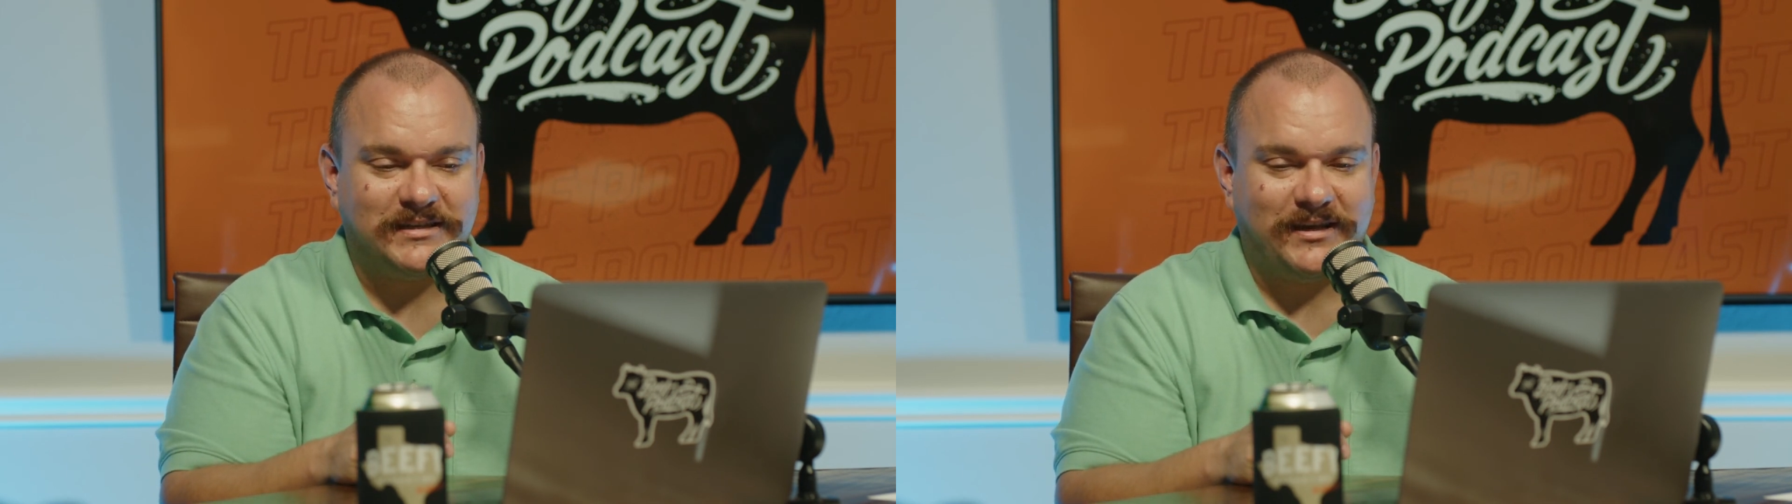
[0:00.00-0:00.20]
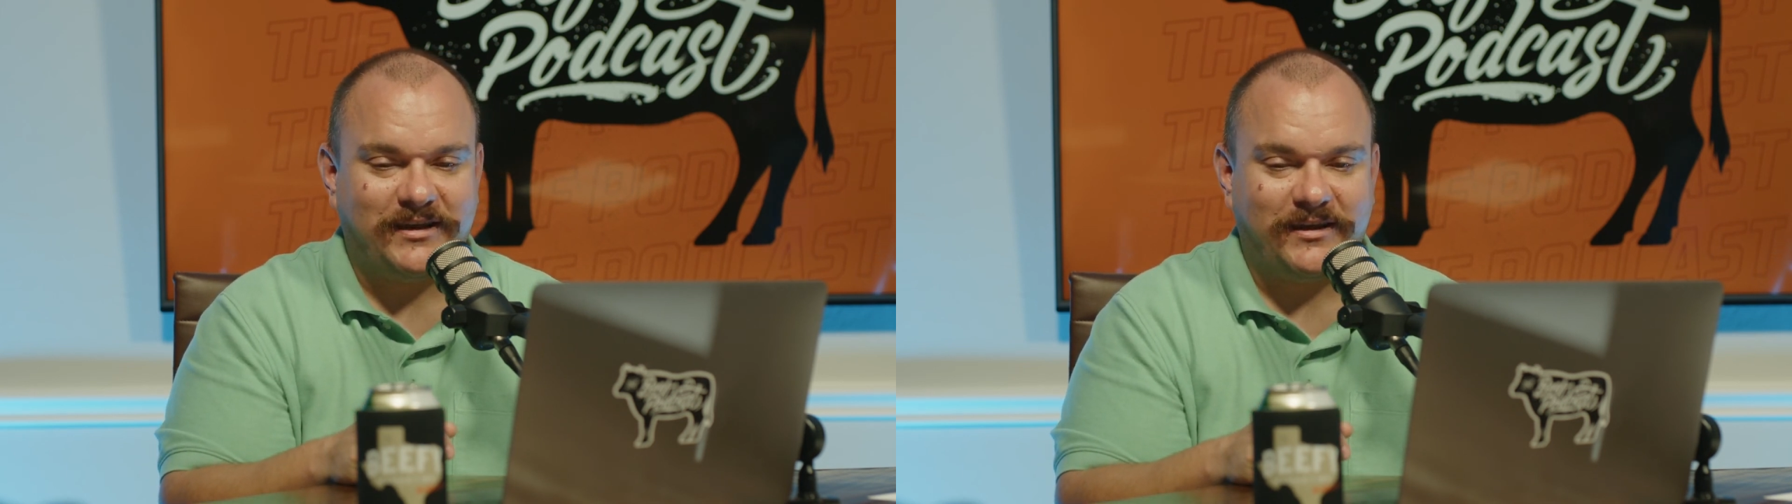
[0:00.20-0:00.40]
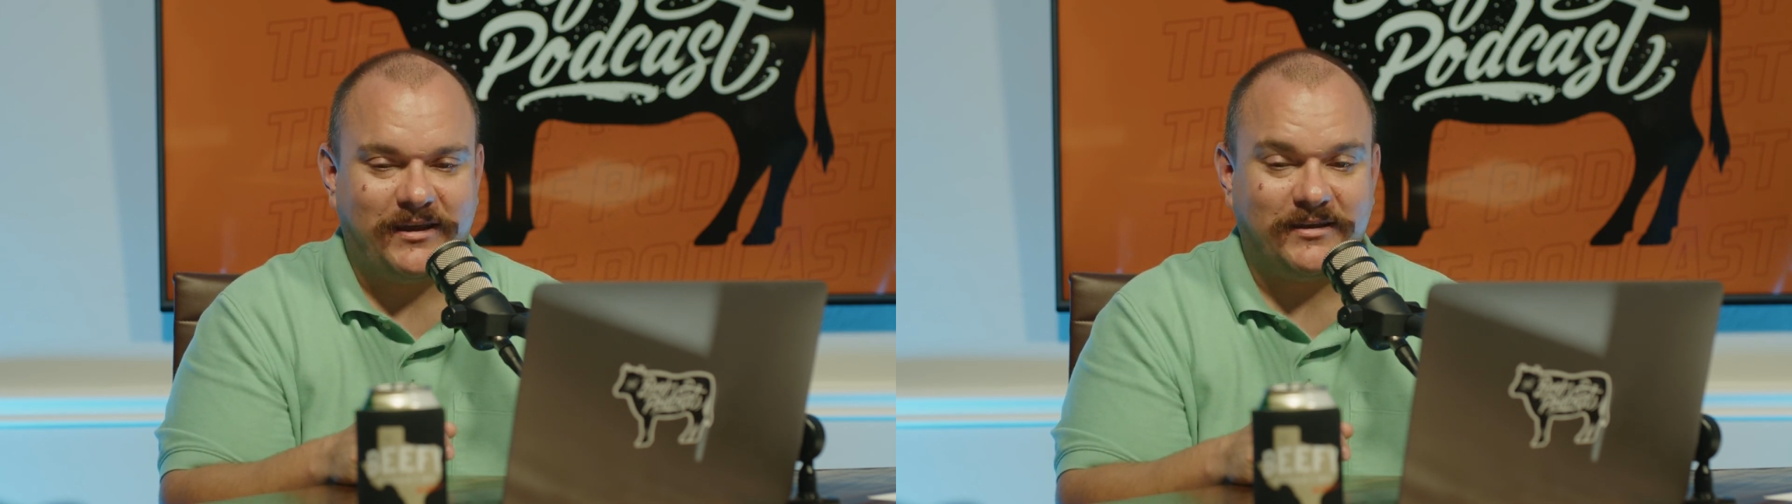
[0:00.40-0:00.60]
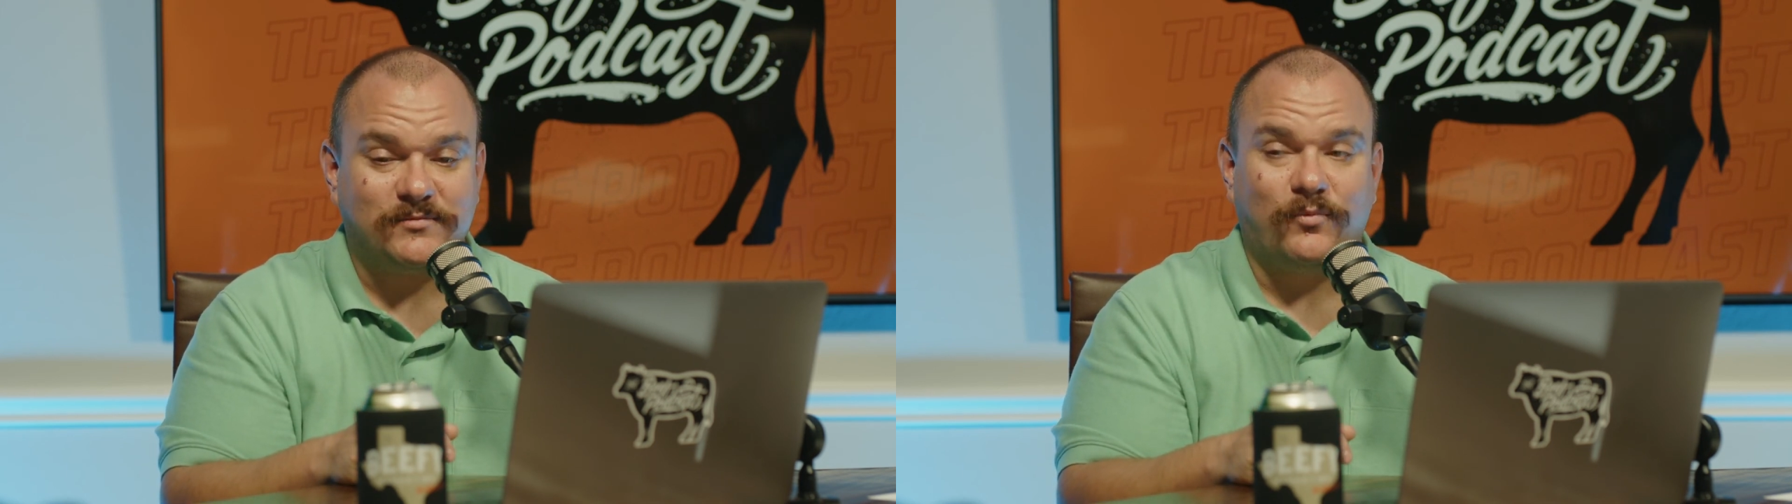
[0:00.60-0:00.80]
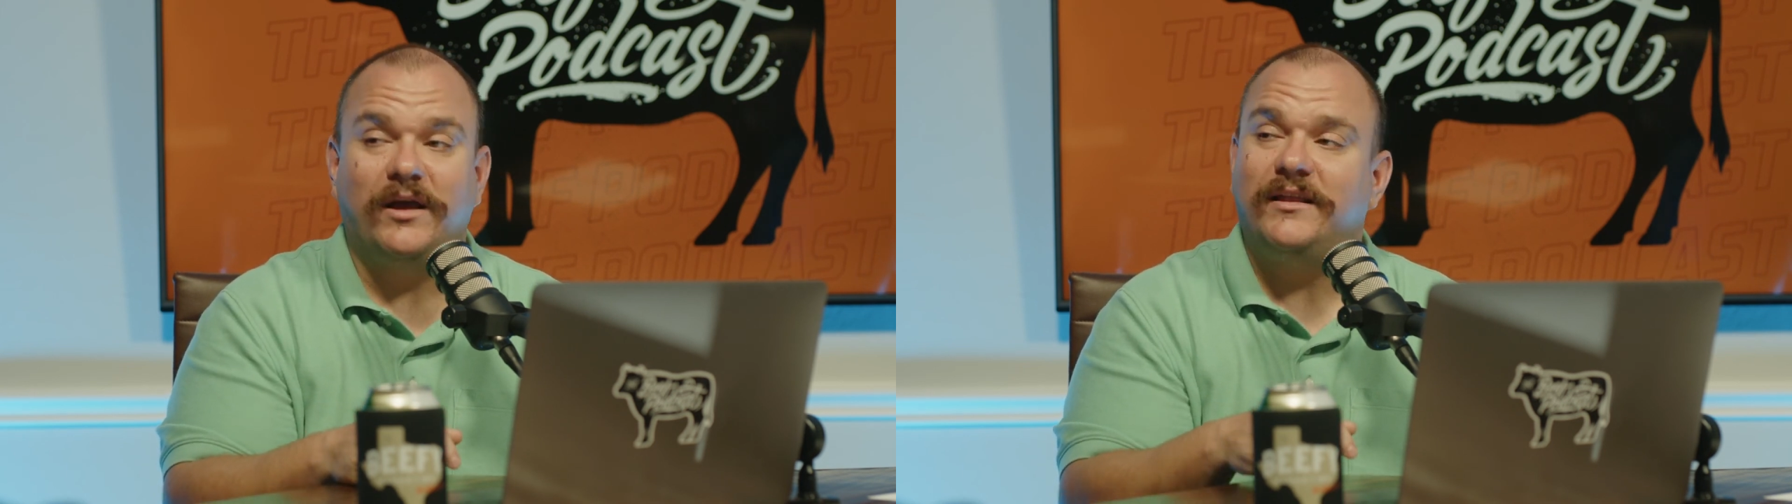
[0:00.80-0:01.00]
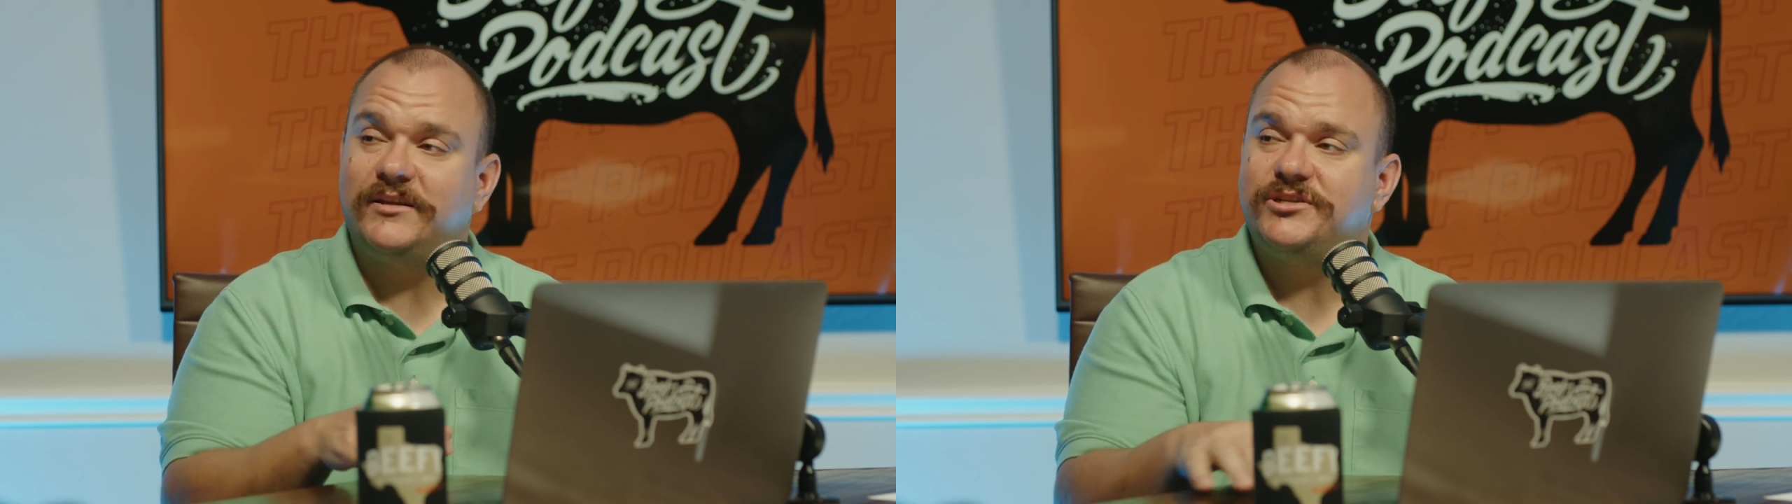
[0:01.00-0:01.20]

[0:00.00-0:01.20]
as well as